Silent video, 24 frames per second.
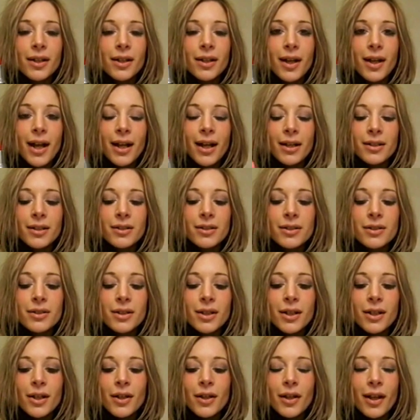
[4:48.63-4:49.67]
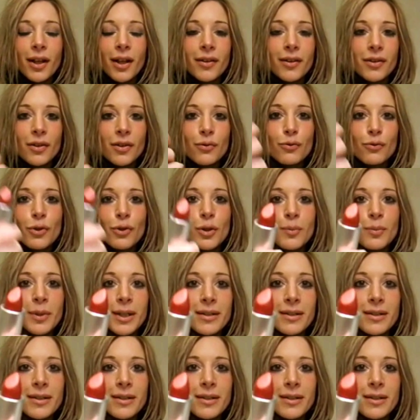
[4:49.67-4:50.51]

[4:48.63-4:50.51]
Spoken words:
and it's a ruby